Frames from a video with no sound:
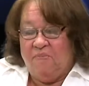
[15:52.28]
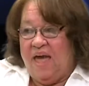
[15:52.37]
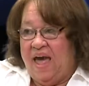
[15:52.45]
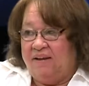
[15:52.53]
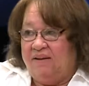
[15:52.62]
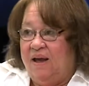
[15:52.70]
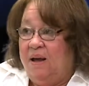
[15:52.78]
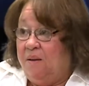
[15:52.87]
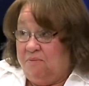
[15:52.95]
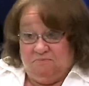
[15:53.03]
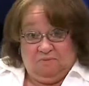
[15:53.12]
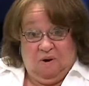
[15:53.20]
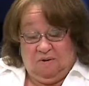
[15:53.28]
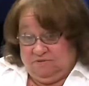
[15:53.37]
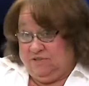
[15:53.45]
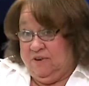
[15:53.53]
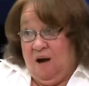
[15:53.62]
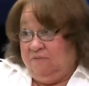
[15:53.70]
that
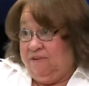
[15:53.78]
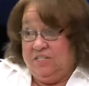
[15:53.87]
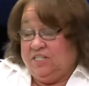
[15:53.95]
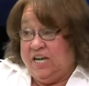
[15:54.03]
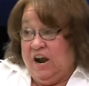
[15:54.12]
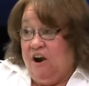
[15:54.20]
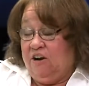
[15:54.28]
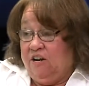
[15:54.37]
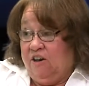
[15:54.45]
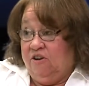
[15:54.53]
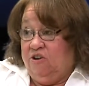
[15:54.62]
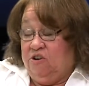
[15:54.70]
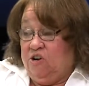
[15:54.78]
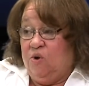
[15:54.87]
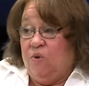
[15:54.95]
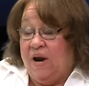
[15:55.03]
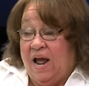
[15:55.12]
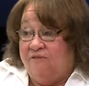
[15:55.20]
obviously scared little girl
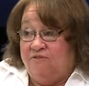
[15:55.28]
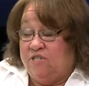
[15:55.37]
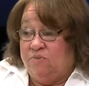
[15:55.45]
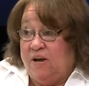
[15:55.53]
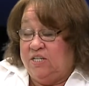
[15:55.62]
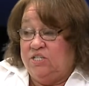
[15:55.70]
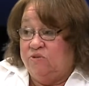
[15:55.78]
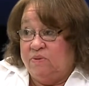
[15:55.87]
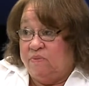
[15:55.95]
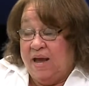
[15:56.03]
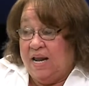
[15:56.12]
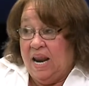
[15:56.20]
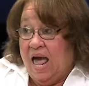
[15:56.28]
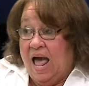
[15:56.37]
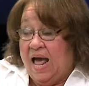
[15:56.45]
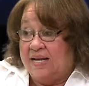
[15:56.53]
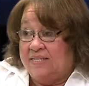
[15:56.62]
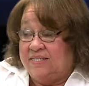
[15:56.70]
when I first met you in my
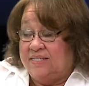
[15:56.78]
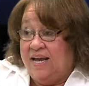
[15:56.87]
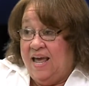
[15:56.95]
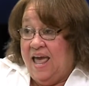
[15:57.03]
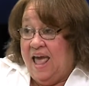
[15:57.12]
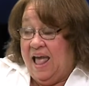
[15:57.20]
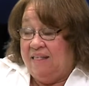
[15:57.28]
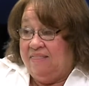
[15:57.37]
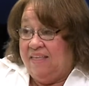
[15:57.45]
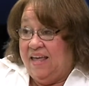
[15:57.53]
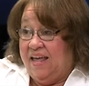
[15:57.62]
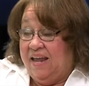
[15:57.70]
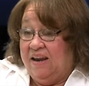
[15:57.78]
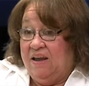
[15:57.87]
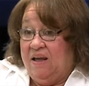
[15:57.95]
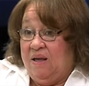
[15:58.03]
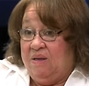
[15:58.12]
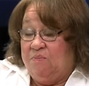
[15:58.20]
class, and then
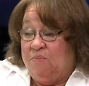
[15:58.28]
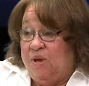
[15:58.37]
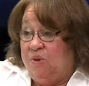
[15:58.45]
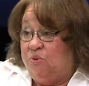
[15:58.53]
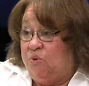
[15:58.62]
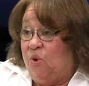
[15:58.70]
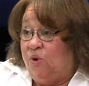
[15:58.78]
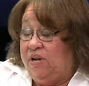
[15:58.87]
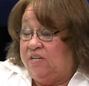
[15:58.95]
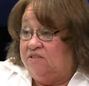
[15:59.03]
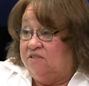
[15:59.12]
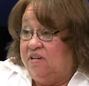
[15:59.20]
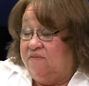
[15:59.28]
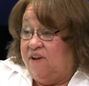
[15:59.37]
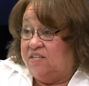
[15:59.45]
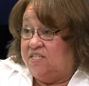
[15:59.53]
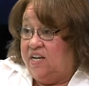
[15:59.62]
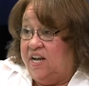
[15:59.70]
being thrown into the
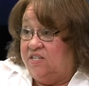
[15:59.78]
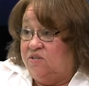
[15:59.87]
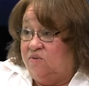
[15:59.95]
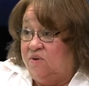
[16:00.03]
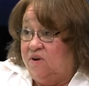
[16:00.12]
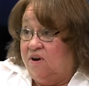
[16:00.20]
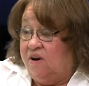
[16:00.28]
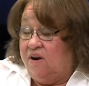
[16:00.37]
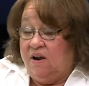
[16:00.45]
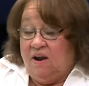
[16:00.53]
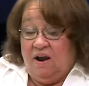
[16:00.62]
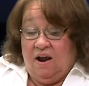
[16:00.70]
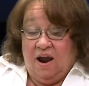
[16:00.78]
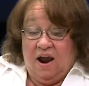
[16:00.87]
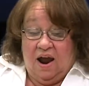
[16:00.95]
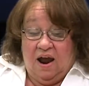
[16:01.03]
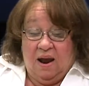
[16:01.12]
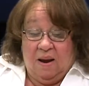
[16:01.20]
investigation work.
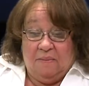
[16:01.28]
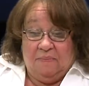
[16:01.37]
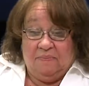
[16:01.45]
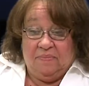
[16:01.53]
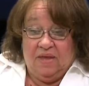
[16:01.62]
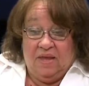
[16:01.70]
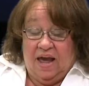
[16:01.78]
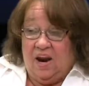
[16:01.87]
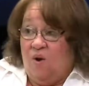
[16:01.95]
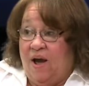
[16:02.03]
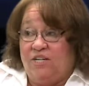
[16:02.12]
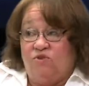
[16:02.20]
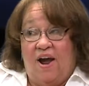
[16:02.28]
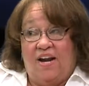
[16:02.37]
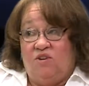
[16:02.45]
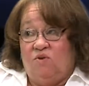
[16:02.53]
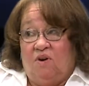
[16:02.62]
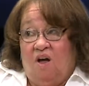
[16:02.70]
I know I
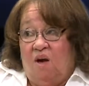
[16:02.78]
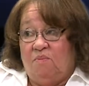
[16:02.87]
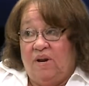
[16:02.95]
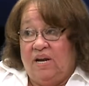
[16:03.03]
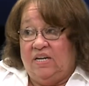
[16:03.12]
dragged you along many